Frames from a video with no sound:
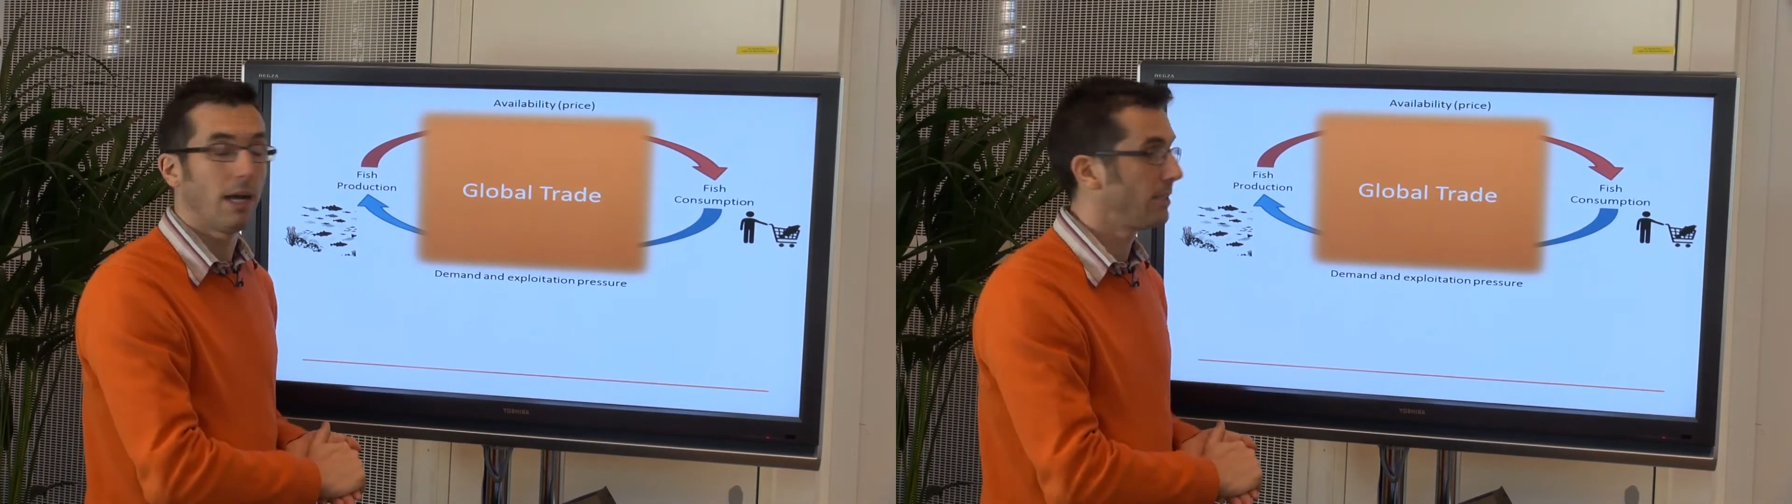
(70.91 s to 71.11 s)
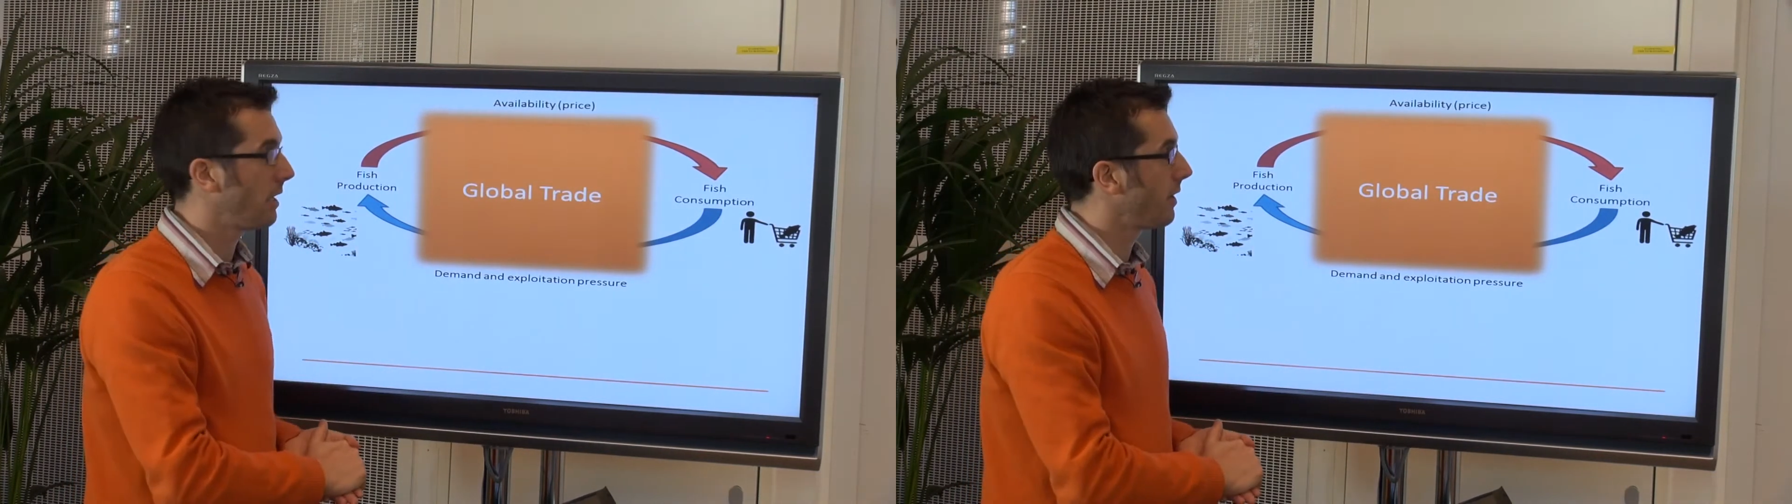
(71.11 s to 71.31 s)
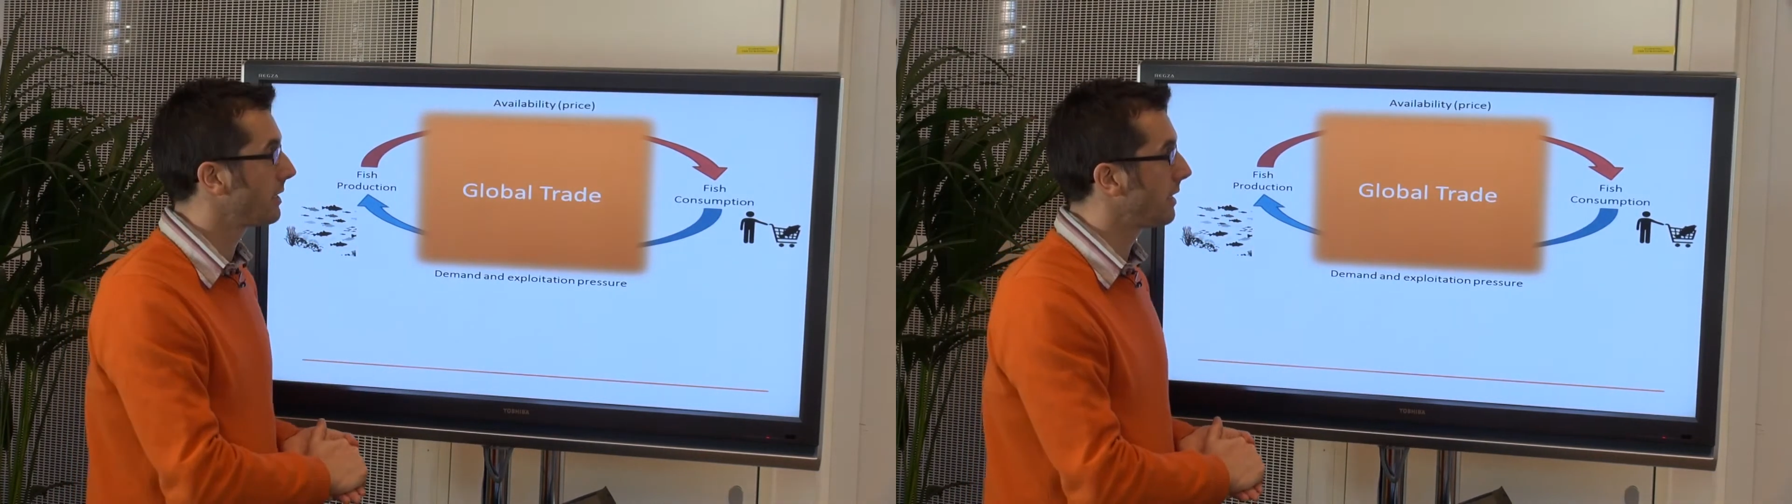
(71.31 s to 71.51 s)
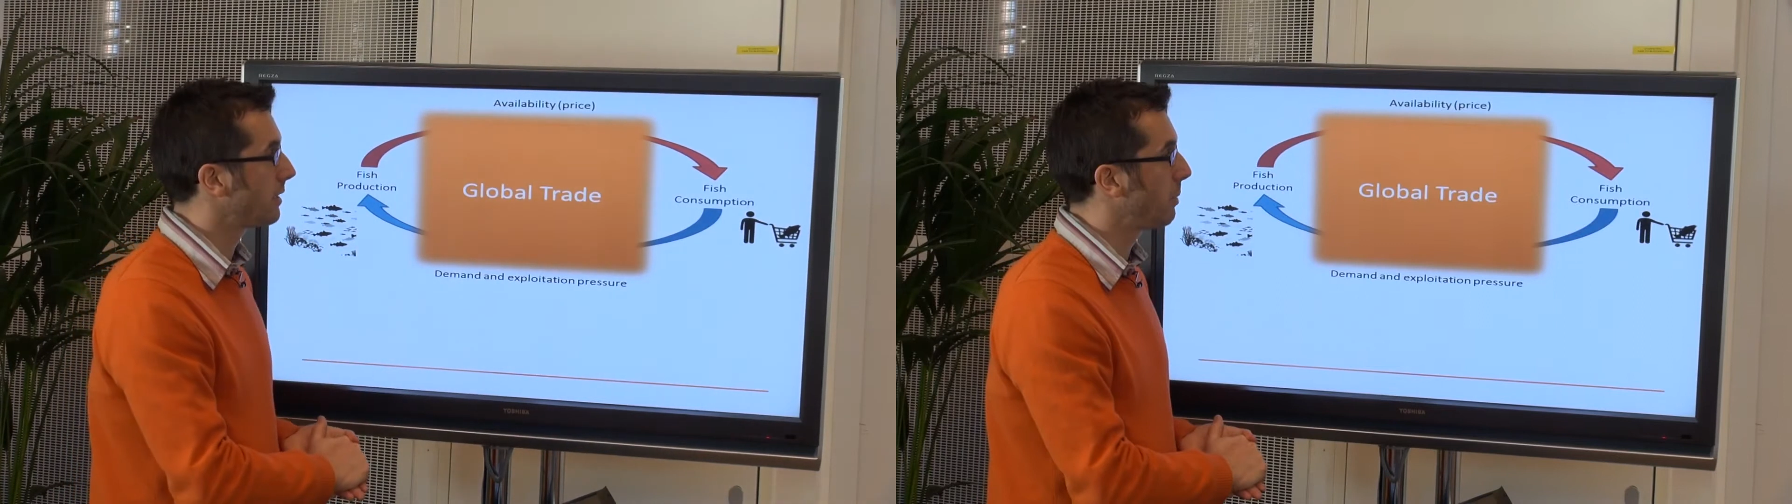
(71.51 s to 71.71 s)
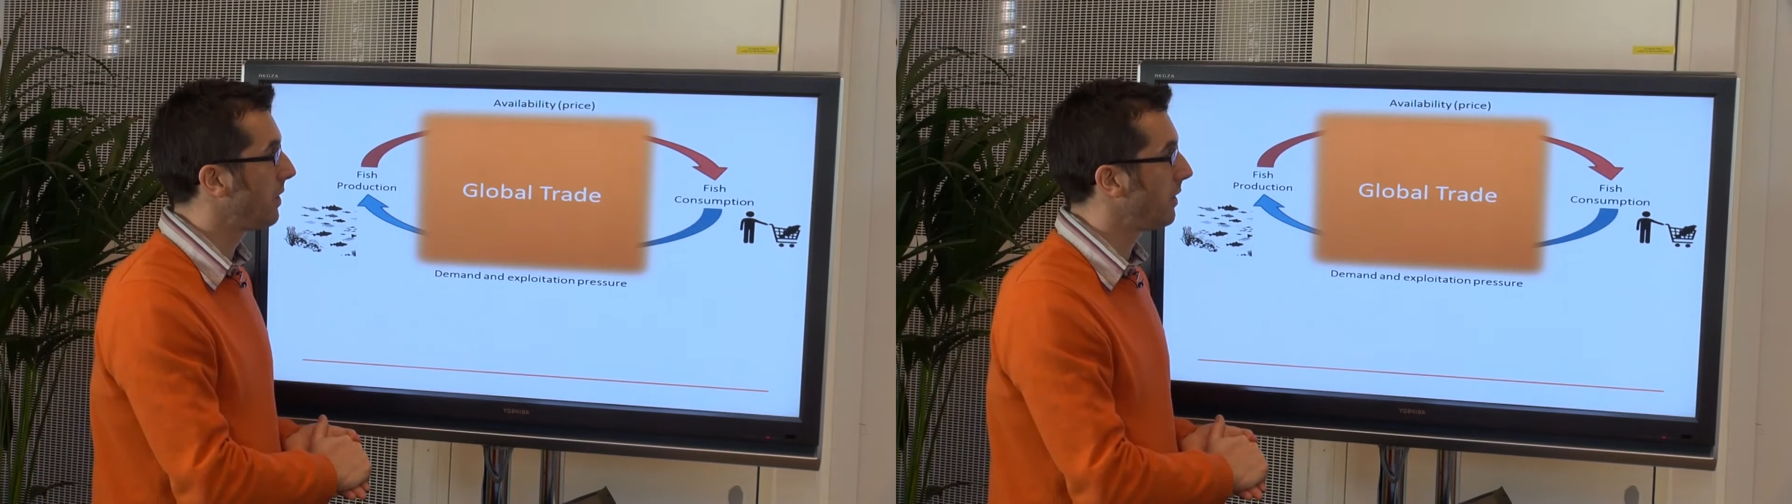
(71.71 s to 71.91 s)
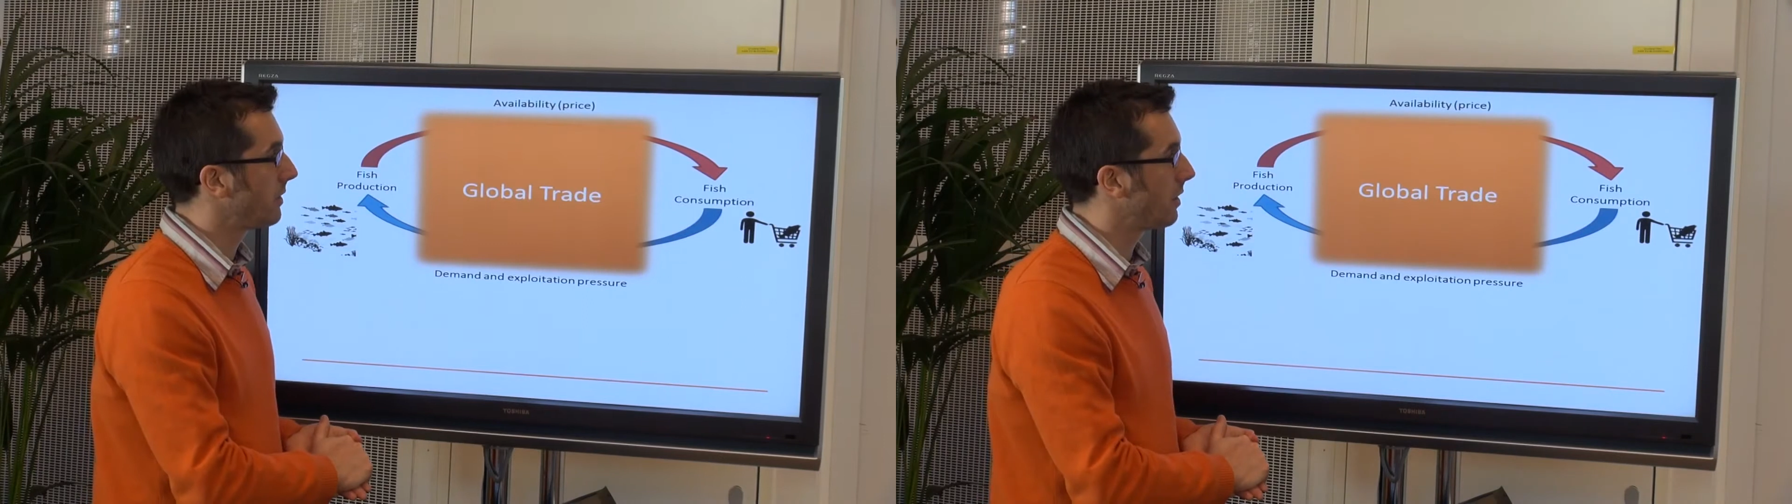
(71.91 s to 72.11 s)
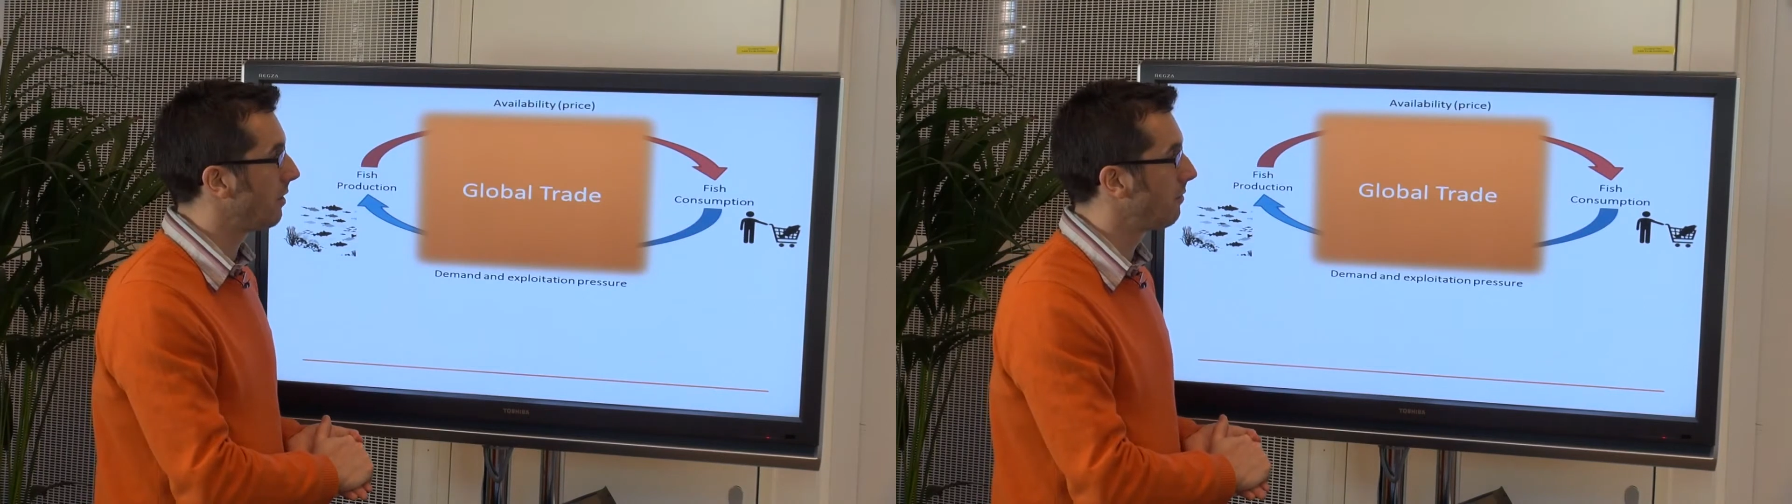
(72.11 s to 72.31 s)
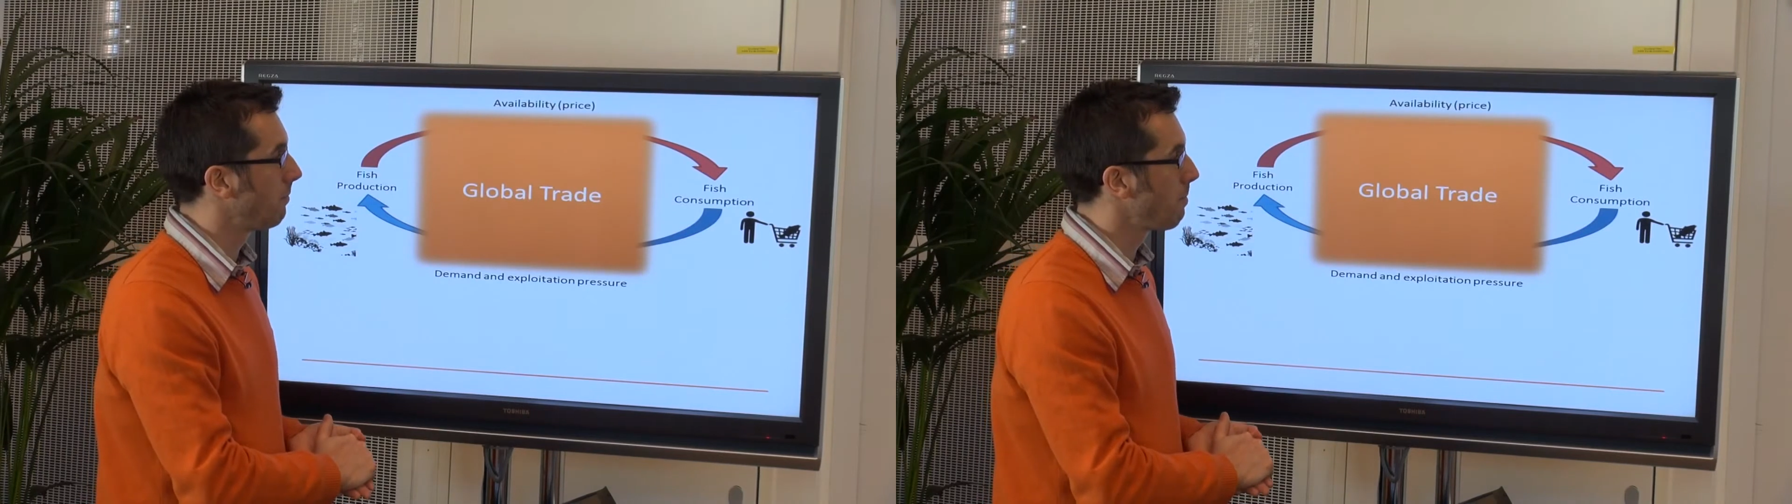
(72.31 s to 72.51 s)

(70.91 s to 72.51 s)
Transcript: direct experience of.